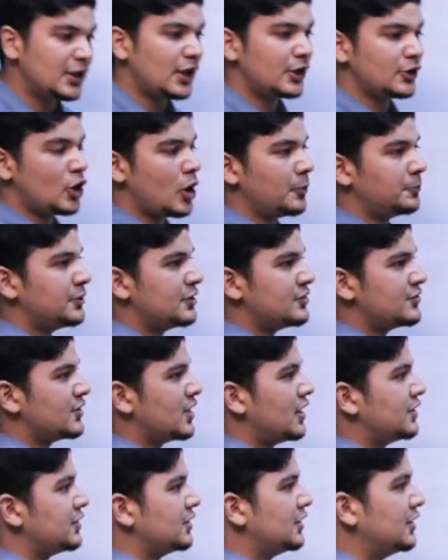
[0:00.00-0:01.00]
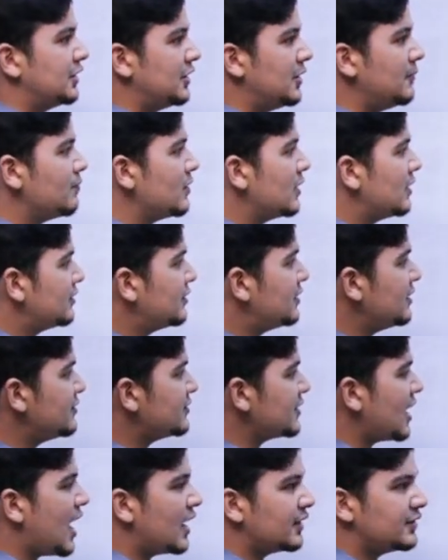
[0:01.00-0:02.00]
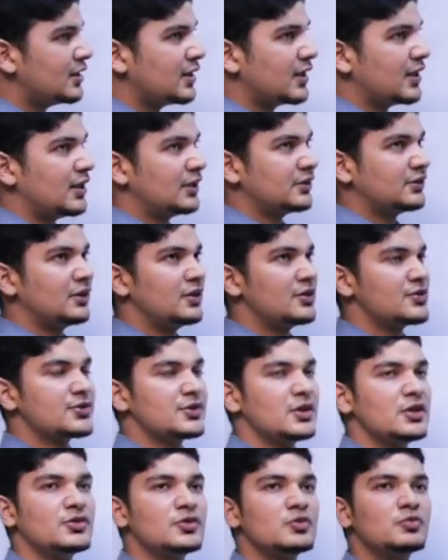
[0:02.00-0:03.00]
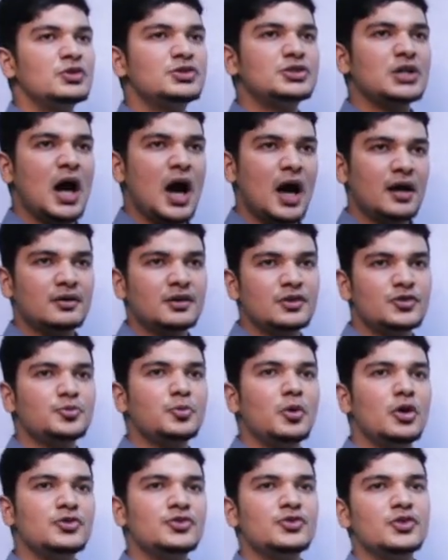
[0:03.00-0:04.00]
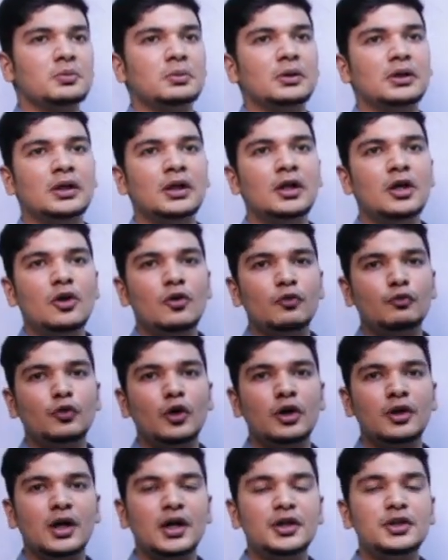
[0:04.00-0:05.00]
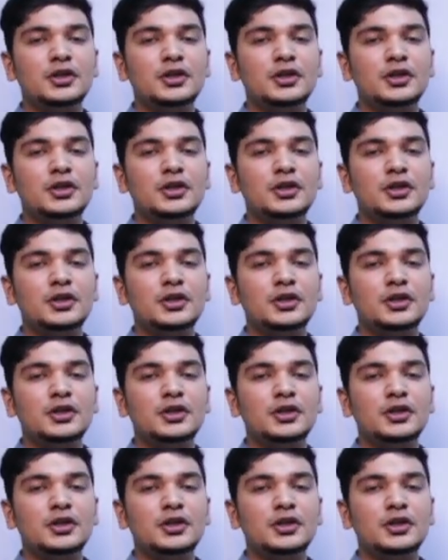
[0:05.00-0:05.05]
adopters category, these are the characteristics which are responsible for a